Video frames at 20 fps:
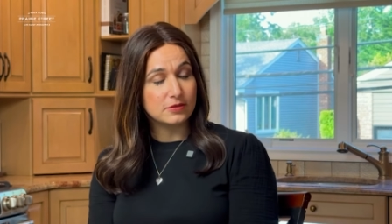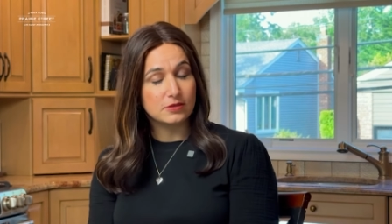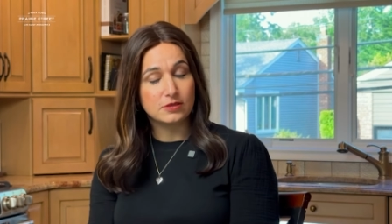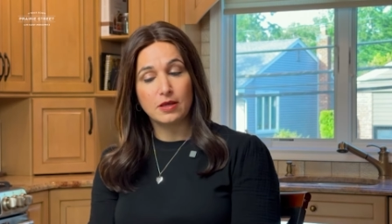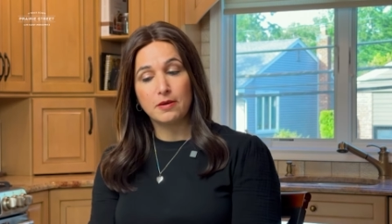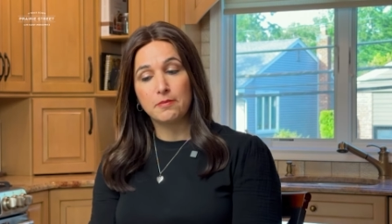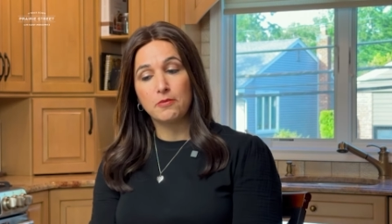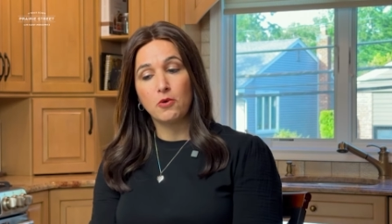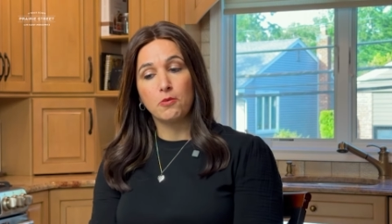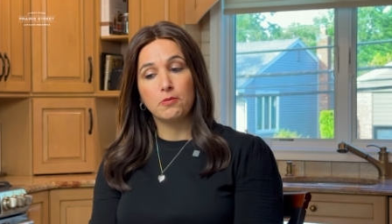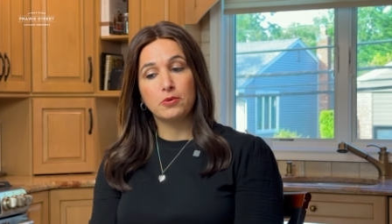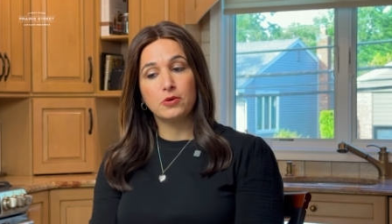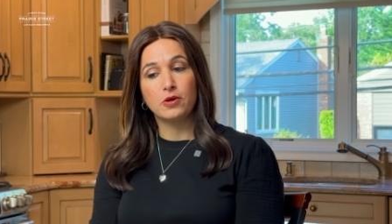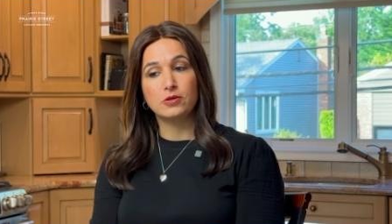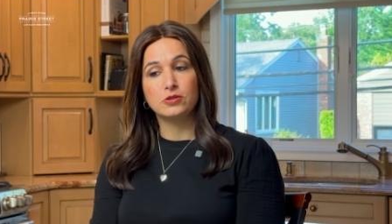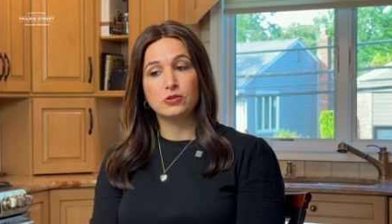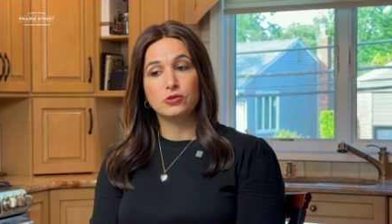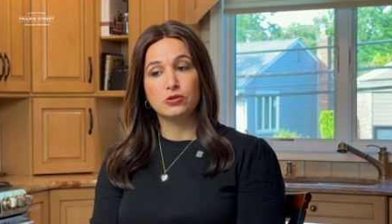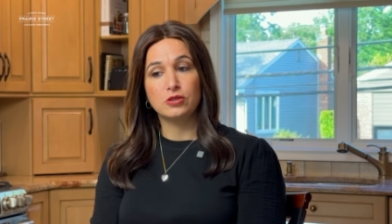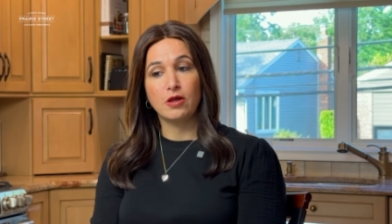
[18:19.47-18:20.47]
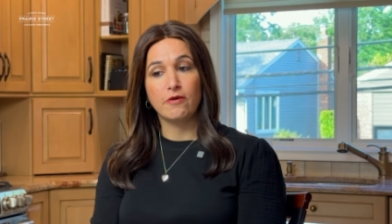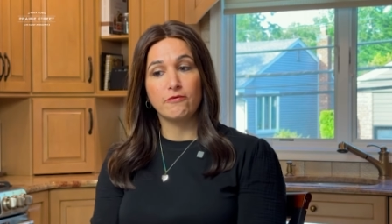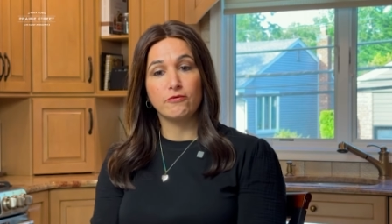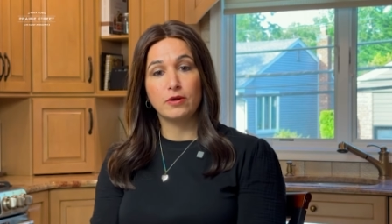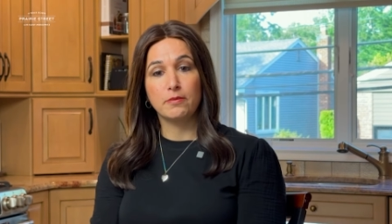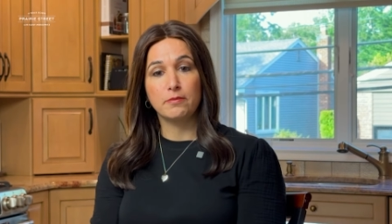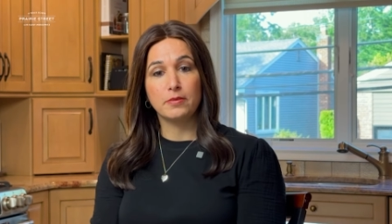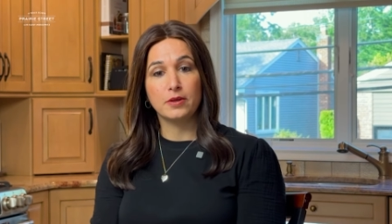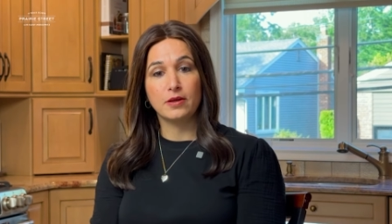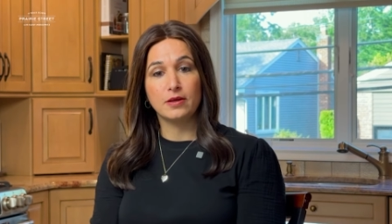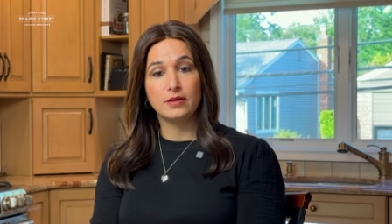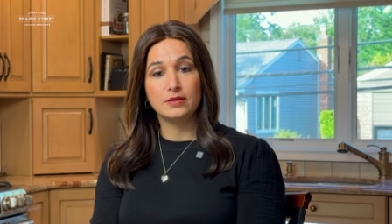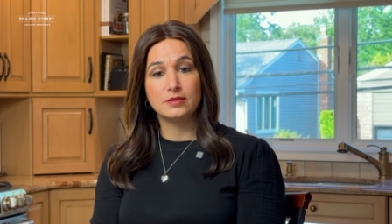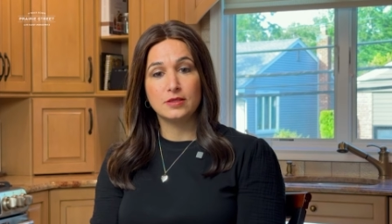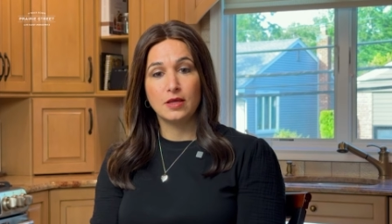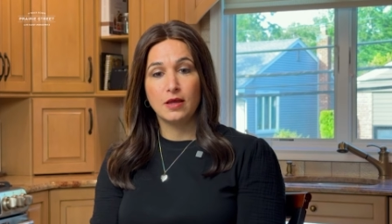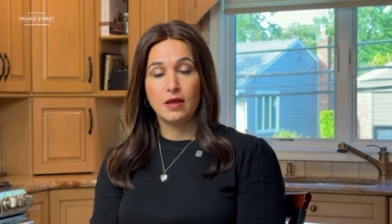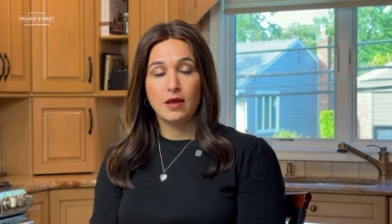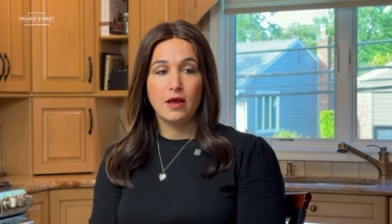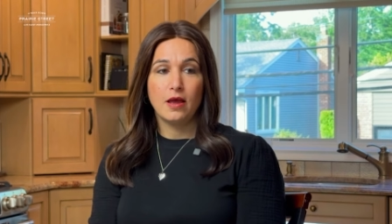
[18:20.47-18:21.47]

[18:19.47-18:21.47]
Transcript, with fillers: Some home cooks are suffering because